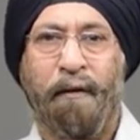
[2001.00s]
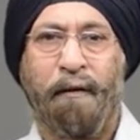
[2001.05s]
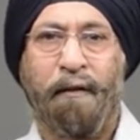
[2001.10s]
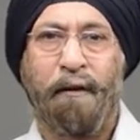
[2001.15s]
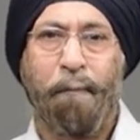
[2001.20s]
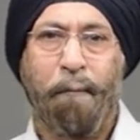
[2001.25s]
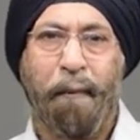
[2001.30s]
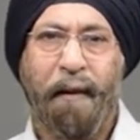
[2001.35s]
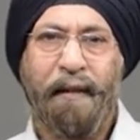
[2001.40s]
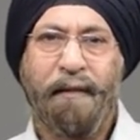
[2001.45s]

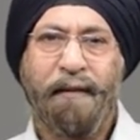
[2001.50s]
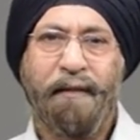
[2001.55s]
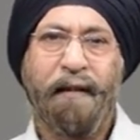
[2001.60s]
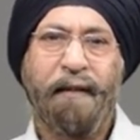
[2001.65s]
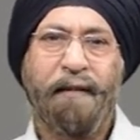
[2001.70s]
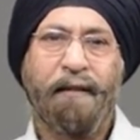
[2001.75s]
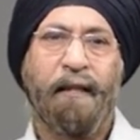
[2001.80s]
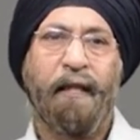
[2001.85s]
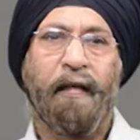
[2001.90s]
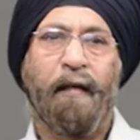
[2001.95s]
The male
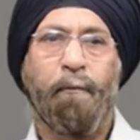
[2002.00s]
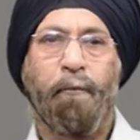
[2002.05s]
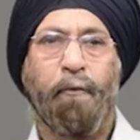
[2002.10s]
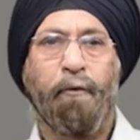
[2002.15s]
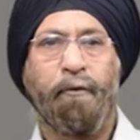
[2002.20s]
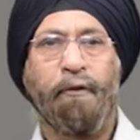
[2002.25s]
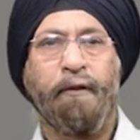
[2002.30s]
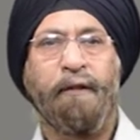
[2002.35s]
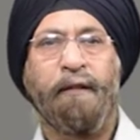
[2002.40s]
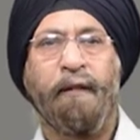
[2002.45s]
sex
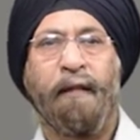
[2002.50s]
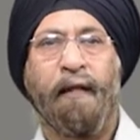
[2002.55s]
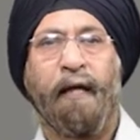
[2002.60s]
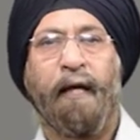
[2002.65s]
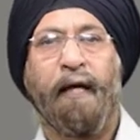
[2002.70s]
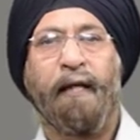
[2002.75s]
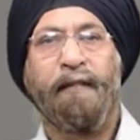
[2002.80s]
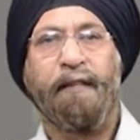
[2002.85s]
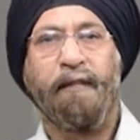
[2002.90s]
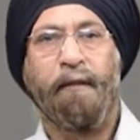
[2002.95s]
hormones
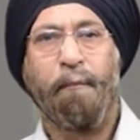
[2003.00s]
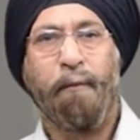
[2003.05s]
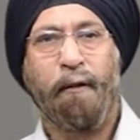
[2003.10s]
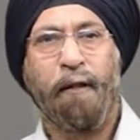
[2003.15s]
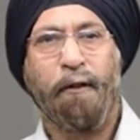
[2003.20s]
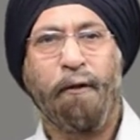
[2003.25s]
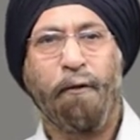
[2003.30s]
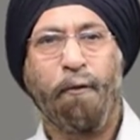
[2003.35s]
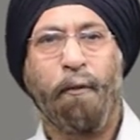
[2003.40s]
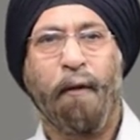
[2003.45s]
are
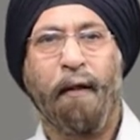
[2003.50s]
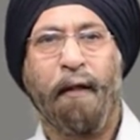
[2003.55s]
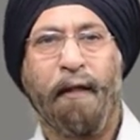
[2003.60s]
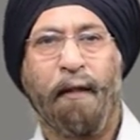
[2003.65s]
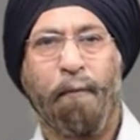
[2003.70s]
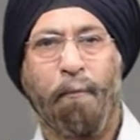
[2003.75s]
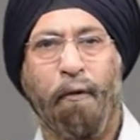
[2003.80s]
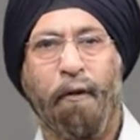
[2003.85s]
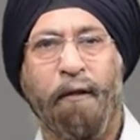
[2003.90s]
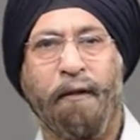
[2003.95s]
similar to
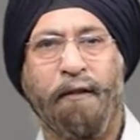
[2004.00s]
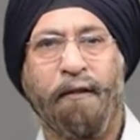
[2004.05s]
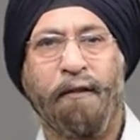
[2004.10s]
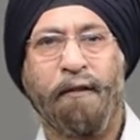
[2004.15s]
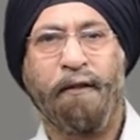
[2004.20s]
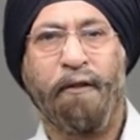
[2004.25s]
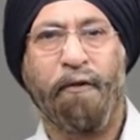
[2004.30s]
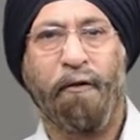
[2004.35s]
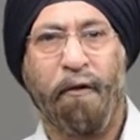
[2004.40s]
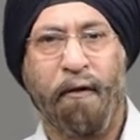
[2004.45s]
anabolic
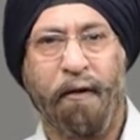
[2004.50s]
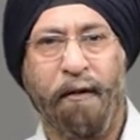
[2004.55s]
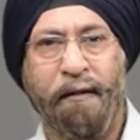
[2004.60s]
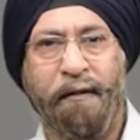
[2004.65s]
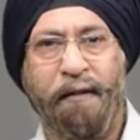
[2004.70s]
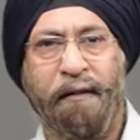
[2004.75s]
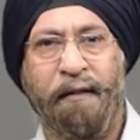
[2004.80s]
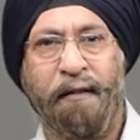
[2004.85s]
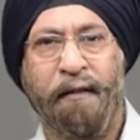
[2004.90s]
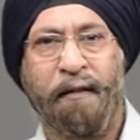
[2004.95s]

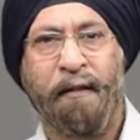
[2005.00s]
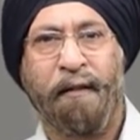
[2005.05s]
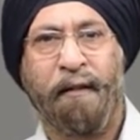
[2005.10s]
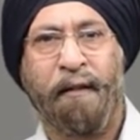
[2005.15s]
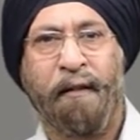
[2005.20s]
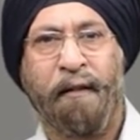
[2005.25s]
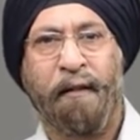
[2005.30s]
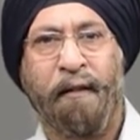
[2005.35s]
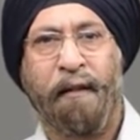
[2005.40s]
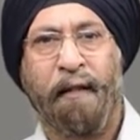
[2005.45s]
steroids
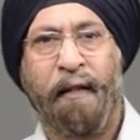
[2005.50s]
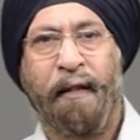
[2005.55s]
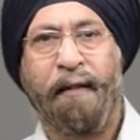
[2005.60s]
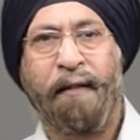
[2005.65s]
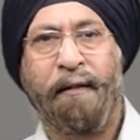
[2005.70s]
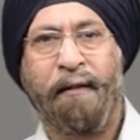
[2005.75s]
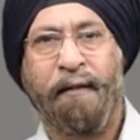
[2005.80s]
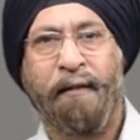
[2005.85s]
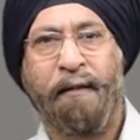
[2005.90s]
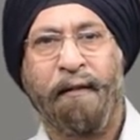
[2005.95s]

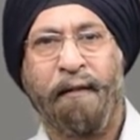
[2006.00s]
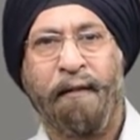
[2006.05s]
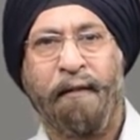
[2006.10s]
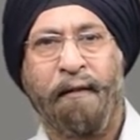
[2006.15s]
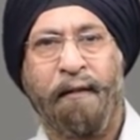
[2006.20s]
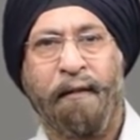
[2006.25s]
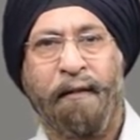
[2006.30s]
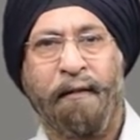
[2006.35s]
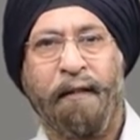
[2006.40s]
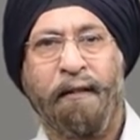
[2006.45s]
like
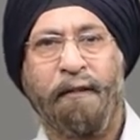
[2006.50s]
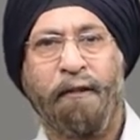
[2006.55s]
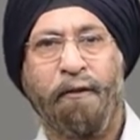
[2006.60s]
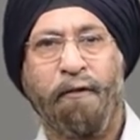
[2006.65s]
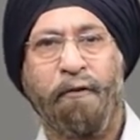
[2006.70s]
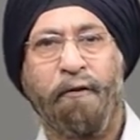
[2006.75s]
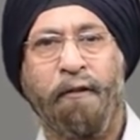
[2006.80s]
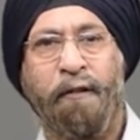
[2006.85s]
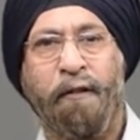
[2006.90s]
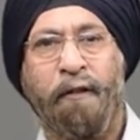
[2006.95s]

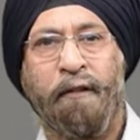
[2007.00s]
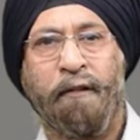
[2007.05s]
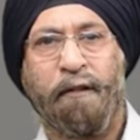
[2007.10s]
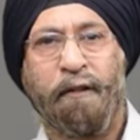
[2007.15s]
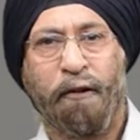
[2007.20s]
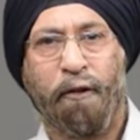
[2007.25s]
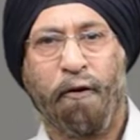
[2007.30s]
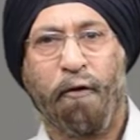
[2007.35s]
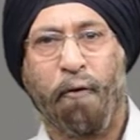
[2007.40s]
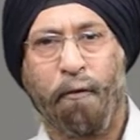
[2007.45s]

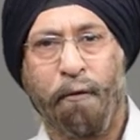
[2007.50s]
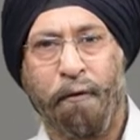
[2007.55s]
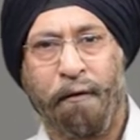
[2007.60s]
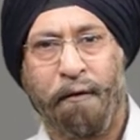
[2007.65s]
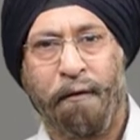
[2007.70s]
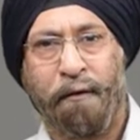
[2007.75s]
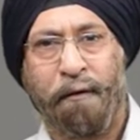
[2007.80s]
testosterone.